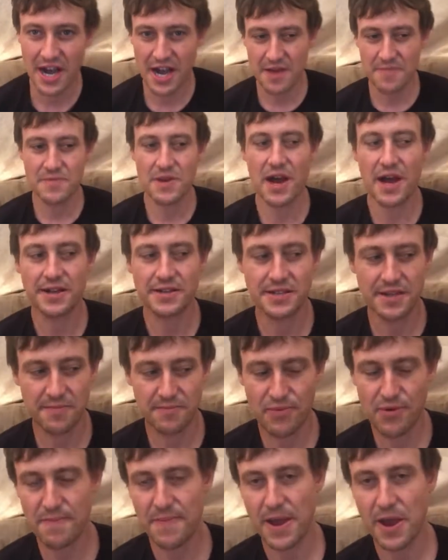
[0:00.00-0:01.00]
I'm not
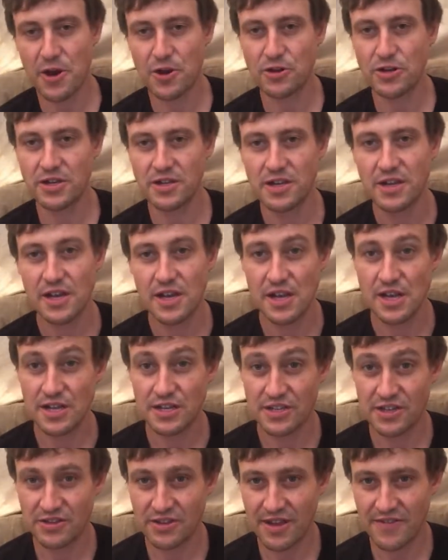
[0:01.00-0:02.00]
prepared
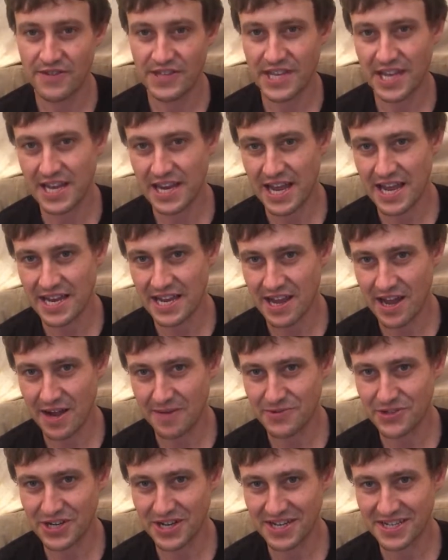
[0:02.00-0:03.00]
to levitate any
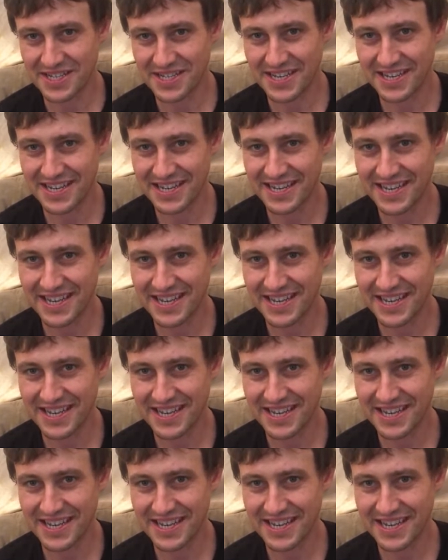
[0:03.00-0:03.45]
object.